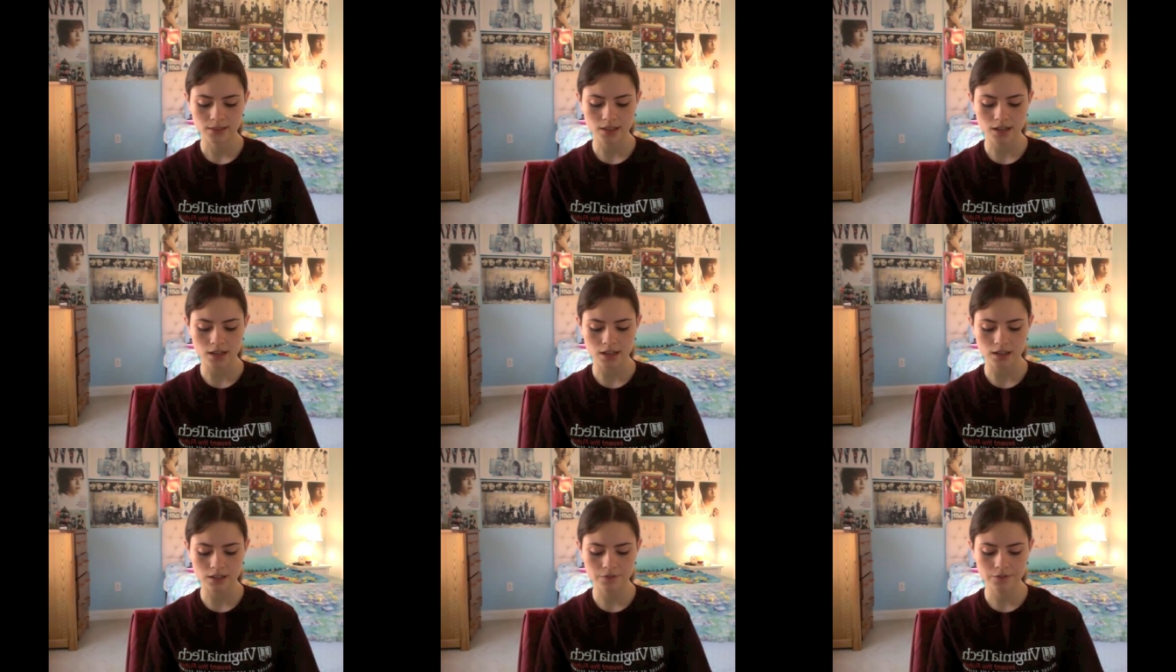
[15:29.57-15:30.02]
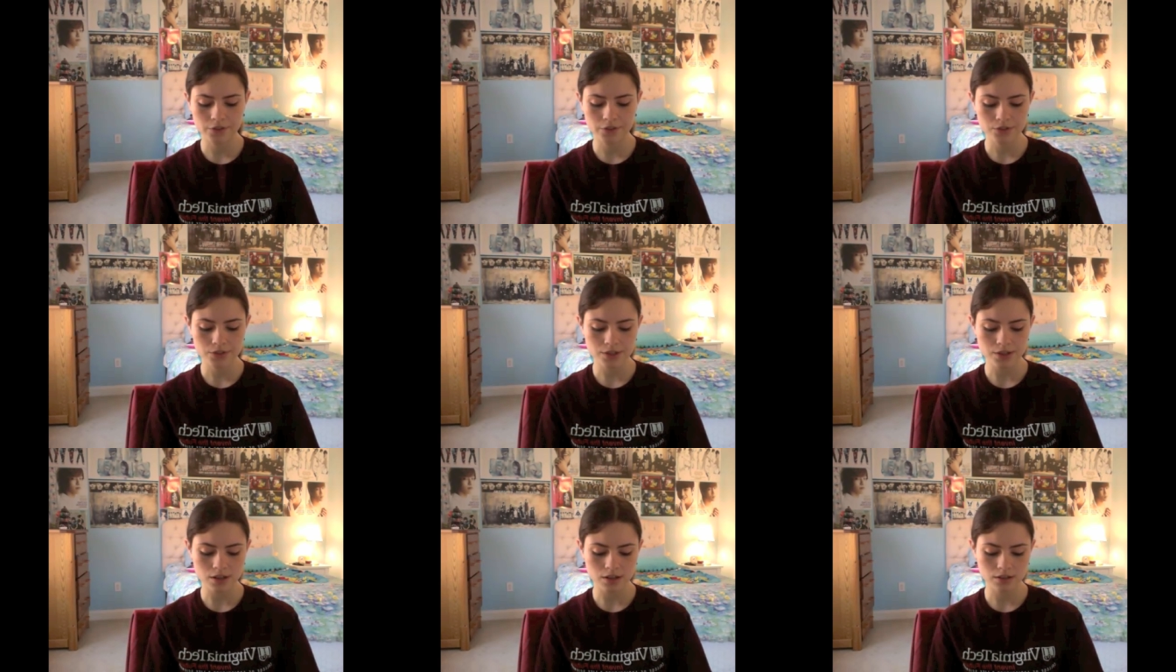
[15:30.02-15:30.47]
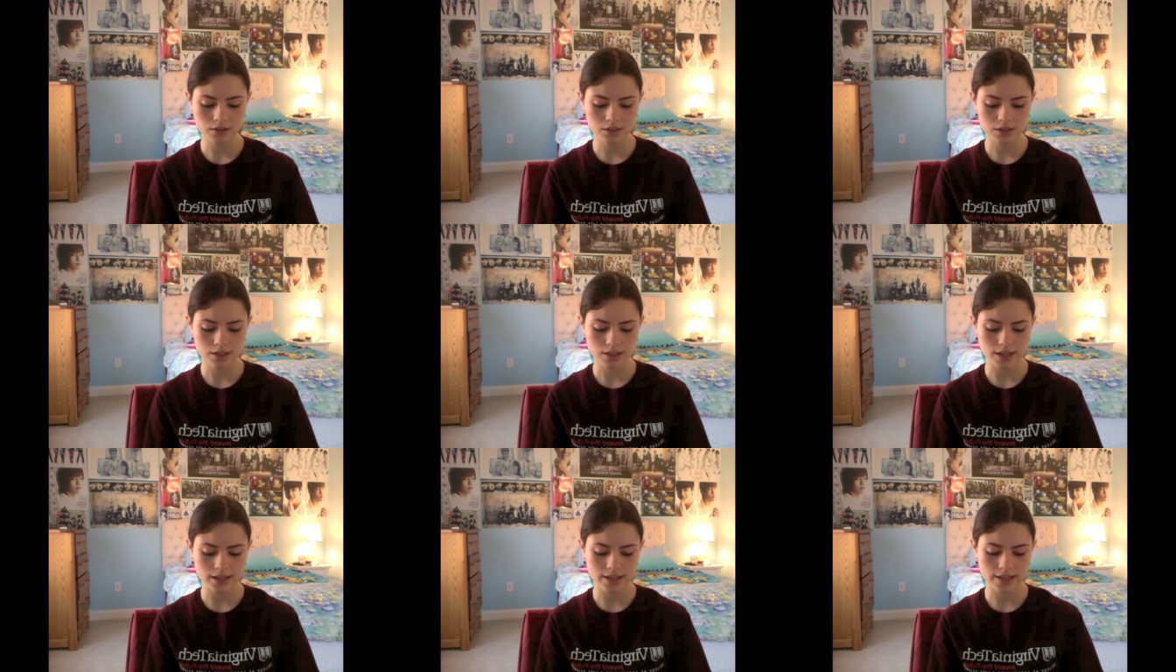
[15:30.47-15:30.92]
Uh, a few
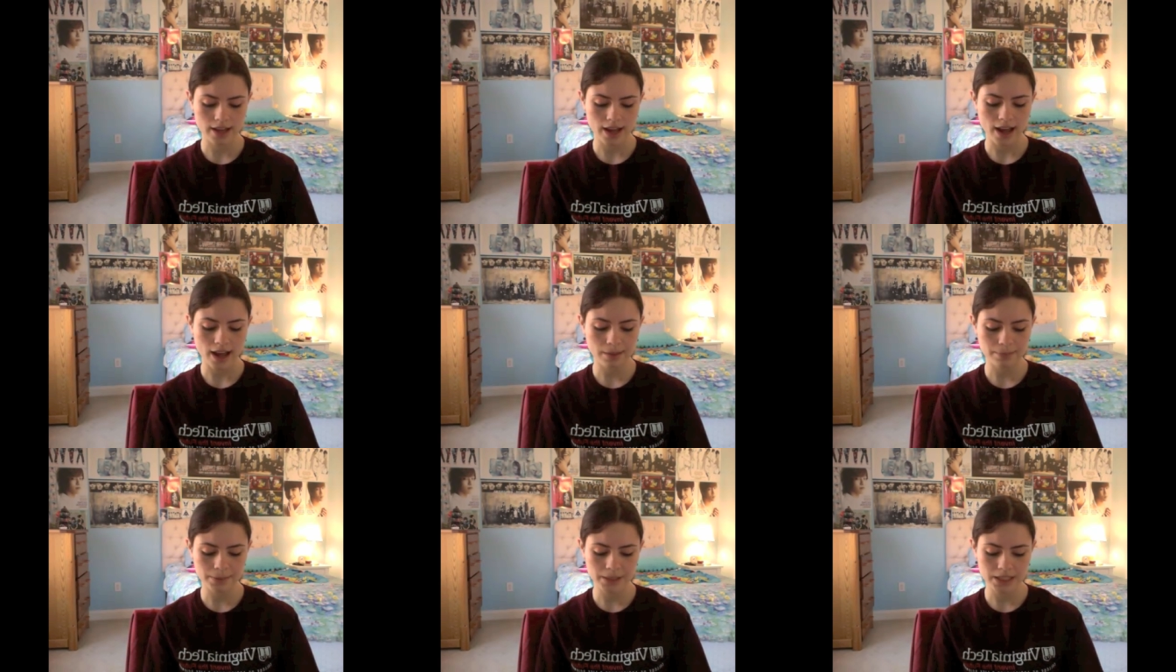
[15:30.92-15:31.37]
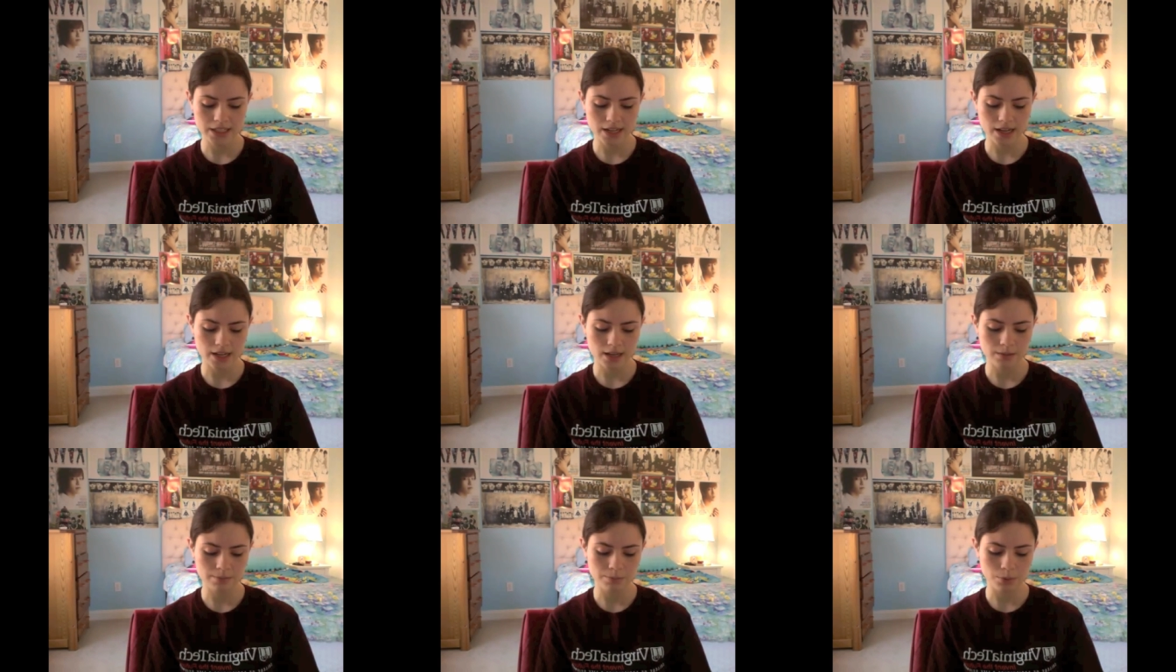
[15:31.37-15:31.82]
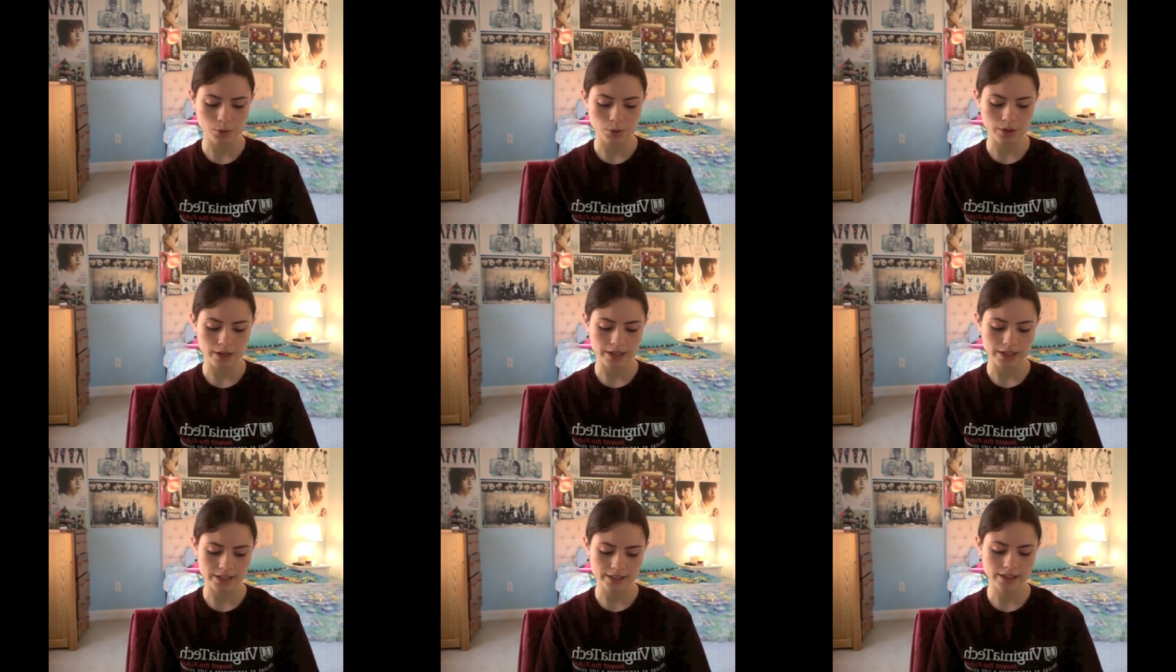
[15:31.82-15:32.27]
songs like Happy Day,
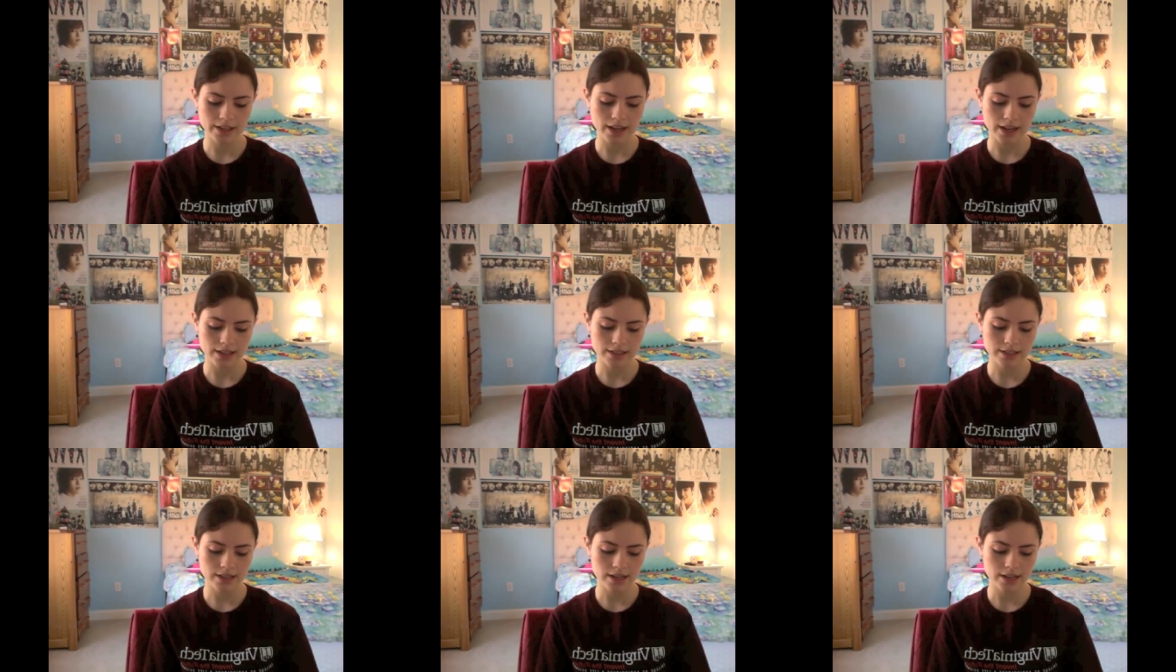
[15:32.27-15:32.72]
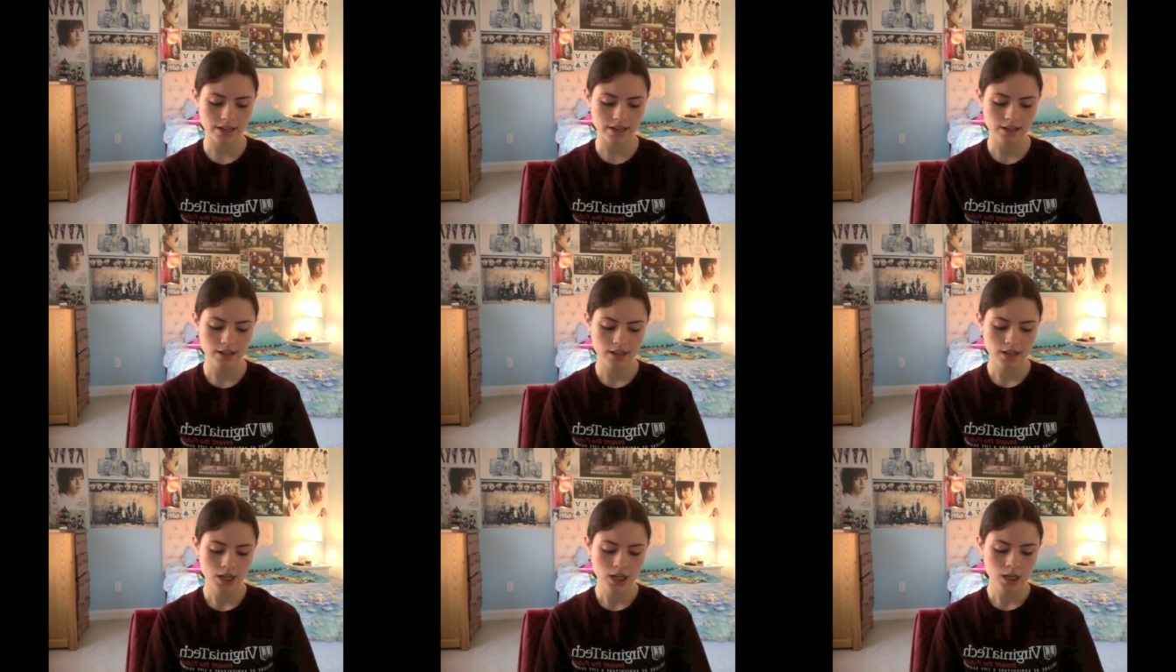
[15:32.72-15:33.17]
Boy, and Cat Day